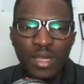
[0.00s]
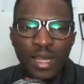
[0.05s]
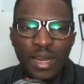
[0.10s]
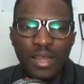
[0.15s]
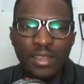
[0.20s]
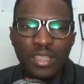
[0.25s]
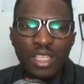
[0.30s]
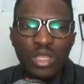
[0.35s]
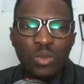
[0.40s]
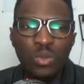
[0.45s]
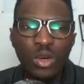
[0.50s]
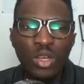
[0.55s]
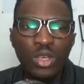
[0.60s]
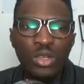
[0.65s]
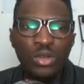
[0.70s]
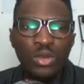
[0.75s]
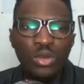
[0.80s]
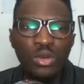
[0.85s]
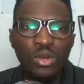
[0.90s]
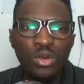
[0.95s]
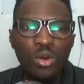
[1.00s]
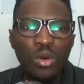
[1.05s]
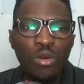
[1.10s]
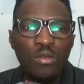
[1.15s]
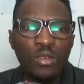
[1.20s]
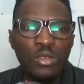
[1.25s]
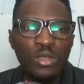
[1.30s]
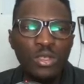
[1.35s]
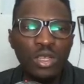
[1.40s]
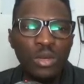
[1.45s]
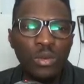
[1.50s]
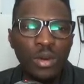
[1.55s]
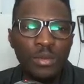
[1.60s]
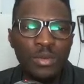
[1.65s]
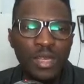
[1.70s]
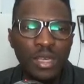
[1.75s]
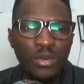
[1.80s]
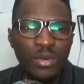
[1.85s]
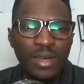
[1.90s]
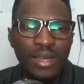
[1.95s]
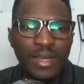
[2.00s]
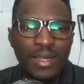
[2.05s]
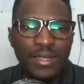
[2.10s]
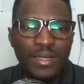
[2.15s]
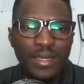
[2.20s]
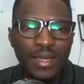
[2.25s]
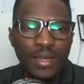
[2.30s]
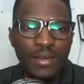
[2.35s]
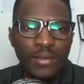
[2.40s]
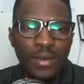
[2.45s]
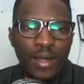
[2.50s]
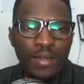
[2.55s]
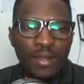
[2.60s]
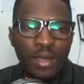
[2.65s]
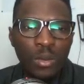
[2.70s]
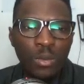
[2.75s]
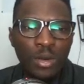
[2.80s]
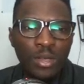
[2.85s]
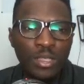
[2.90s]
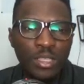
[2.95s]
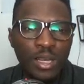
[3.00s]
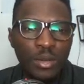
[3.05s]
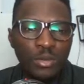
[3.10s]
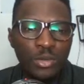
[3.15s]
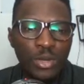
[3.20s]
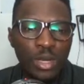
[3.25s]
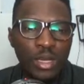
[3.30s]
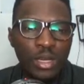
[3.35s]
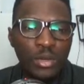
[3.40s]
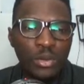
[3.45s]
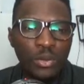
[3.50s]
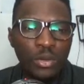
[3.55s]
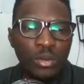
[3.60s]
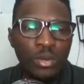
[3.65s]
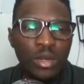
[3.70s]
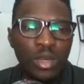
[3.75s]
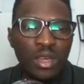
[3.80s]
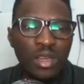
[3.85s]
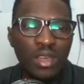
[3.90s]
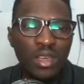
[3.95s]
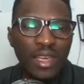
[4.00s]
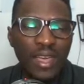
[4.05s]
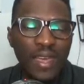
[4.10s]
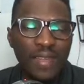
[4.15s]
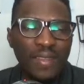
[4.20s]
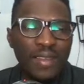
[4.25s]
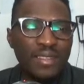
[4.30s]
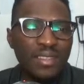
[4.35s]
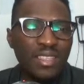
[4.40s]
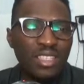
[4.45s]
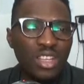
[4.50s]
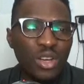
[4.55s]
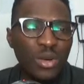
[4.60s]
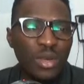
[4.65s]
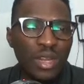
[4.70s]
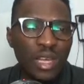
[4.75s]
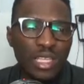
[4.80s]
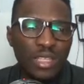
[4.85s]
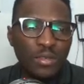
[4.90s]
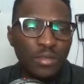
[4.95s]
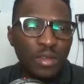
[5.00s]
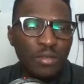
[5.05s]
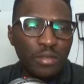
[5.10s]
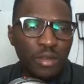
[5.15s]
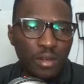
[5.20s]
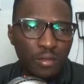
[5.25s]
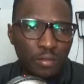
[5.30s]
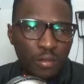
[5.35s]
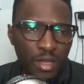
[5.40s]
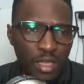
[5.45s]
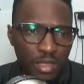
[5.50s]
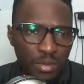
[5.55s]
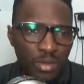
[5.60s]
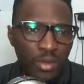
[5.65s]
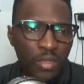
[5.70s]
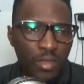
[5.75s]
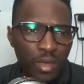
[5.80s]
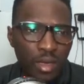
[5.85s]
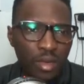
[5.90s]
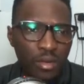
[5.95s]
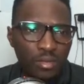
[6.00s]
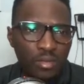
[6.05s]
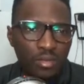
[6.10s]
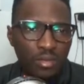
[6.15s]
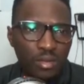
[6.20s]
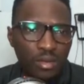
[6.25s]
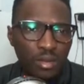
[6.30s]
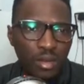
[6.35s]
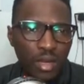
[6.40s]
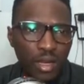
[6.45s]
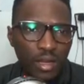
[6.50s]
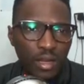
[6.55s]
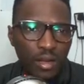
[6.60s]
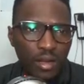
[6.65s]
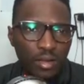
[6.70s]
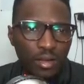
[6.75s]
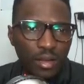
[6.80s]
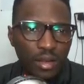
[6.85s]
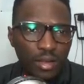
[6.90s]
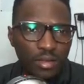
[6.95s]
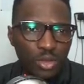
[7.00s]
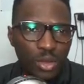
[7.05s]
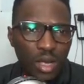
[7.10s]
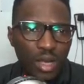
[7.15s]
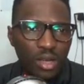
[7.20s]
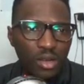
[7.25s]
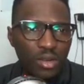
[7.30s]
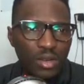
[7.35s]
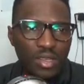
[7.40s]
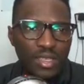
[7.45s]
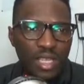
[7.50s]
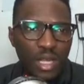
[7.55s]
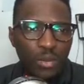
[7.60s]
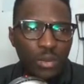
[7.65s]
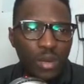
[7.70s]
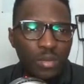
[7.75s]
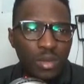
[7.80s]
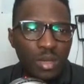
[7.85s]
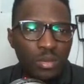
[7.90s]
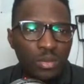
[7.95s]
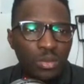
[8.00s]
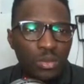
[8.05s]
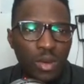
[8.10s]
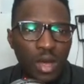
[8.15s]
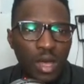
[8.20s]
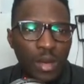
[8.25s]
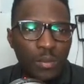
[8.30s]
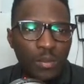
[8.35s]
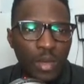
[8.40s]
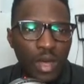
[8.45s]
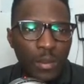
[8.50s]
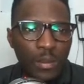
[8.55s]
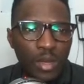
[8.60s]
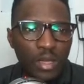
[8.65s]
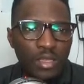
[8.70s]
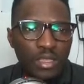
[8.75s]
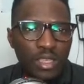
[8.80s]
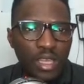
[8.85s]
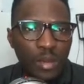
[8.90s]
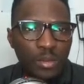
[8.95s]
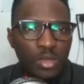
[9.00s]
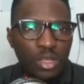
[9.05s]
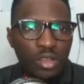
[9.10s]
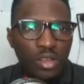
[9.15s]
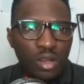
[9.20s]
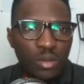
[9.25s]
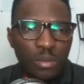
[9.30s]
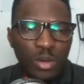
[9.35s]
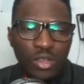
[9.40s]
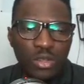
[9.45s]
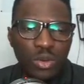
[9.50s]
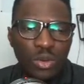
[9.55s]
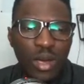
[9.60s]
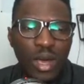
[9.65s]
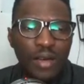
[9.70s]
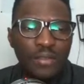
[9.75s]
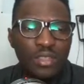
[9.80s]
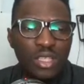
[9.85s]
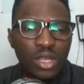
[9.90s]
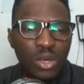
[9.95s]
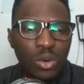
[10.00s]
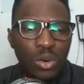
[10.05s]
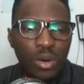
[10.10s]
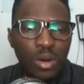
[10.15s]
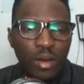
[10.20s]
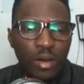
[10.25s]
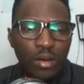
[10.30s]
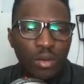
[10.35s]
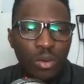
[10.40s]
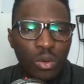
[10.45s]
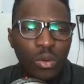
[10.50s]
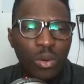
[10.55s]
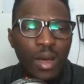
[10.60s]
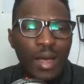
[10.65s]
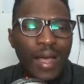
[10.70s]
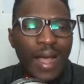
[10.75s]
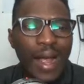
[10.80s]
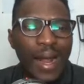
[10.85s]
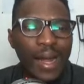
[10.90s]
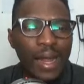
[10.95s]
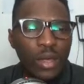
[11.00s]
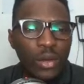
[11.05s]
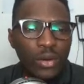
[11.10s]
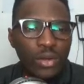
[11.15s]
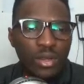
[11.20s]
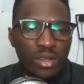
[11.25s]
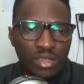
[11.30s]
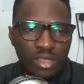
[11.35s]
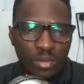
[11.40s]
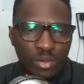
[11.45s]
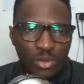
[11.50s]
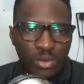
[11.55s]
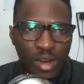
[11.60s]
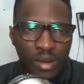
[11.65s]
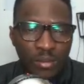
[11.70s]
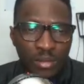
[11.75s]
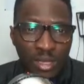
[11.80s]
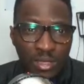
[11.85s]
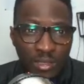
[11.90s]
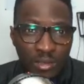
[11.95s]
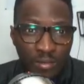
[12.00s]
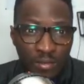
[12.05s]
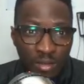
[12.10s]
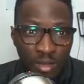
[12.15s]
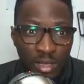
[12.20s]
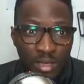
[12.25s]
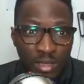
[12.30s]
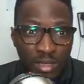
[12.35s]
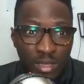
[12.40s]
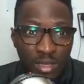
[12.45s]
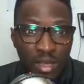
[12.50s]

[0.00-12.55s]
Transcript: and this is what you do. You go over to the website, you're gonna see it right there, WhatsApp trading group. It doesn't tell you that's free for the first month here, so I can understand why people are a bit skeptical, but you have to go and click on the subscribe button first.